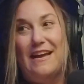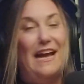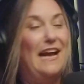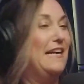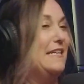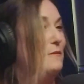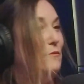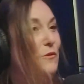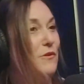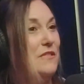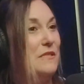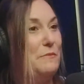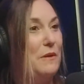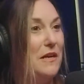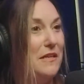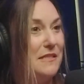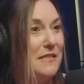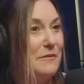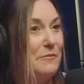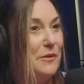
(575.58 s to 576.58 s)
acts more
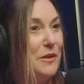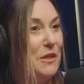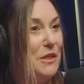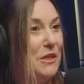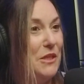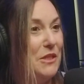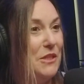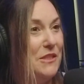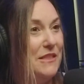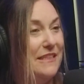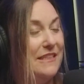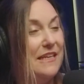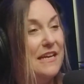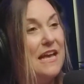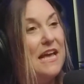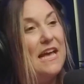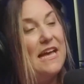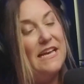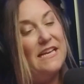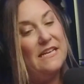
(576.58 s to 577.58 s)
responsible, and
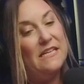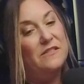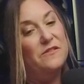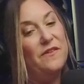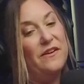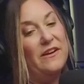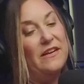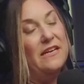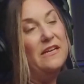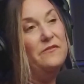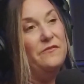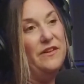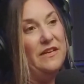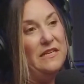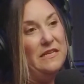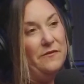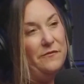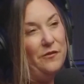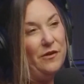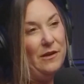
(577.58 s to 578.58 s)
it's very
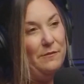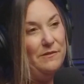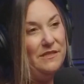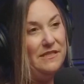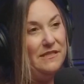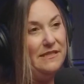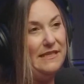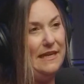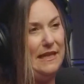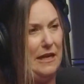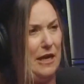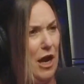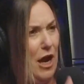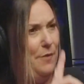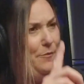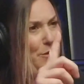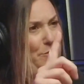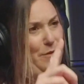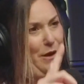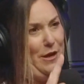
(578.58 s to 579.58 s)
convenient for him to say like
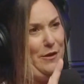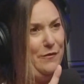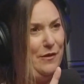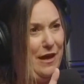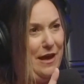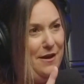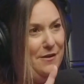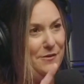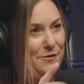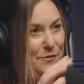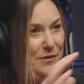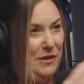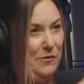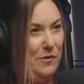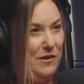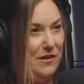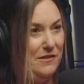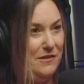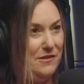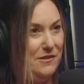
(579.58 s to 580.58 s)
I'm the man of the house when he
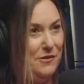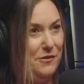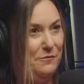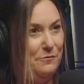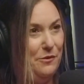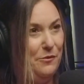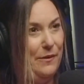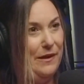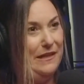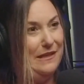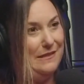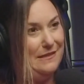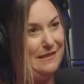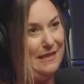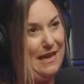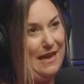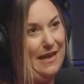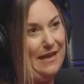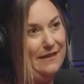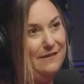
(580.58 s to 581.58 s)
wants to, but when it's
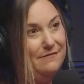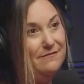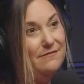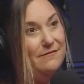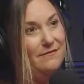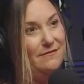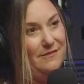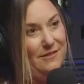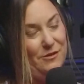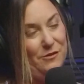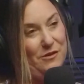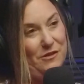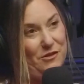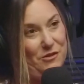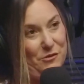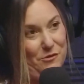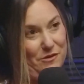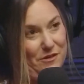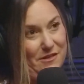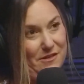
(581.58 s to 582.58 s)
like do the
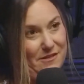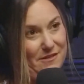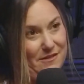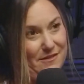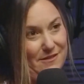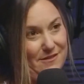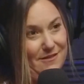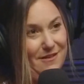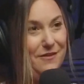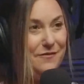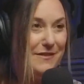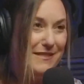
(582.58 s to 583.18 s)
chores, all of a